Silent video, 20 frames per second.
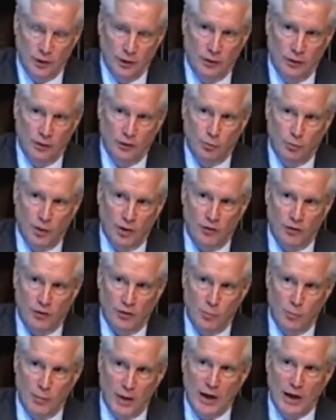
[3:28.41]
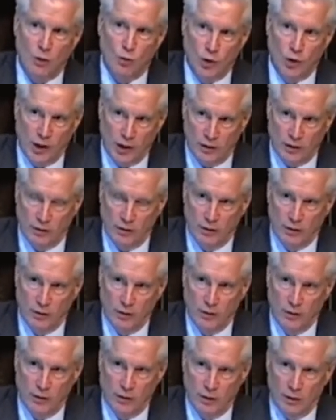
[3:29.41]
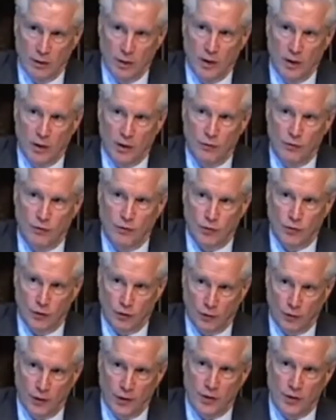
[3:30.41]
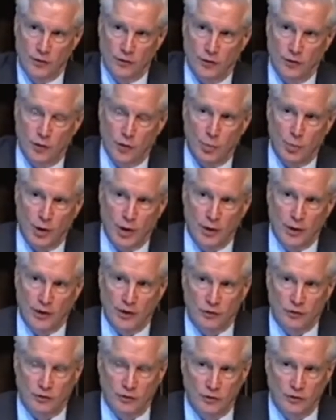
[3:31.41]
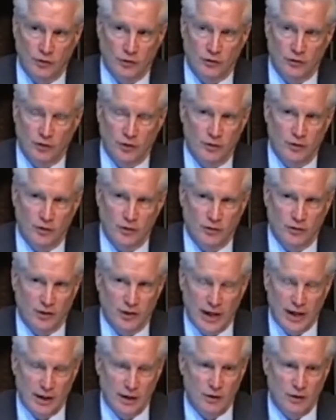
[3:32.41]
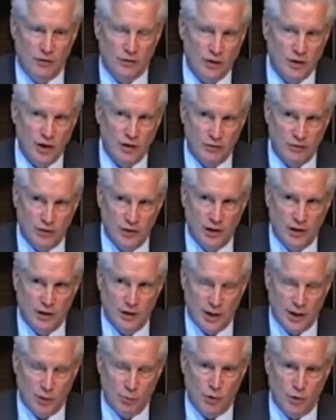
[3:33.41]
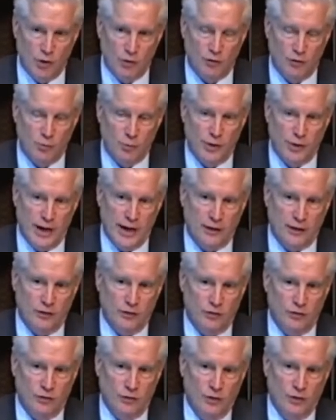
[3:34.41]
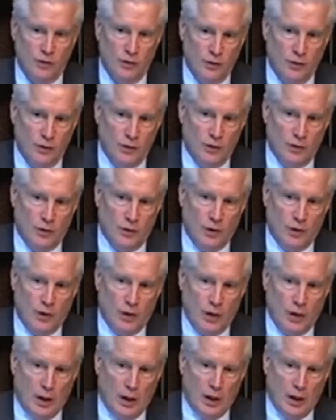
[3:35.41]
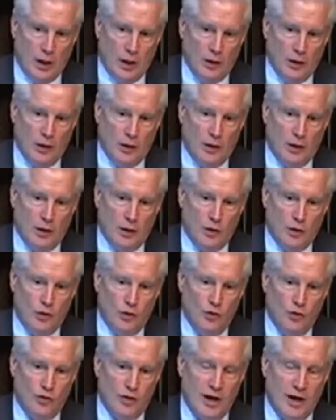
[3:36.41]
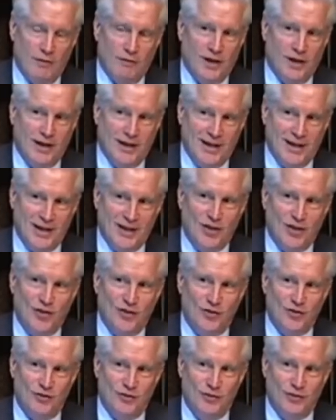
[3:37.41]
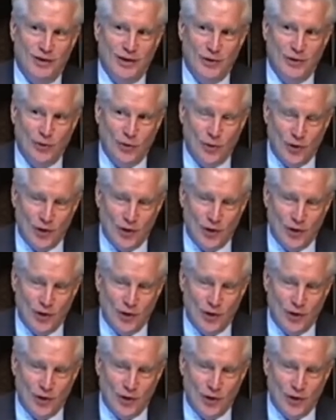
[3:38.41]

and it's basically make work for the lawyers and the parties. There's a lot of discovery and a lot of motion practice, and you can't find a contingent fee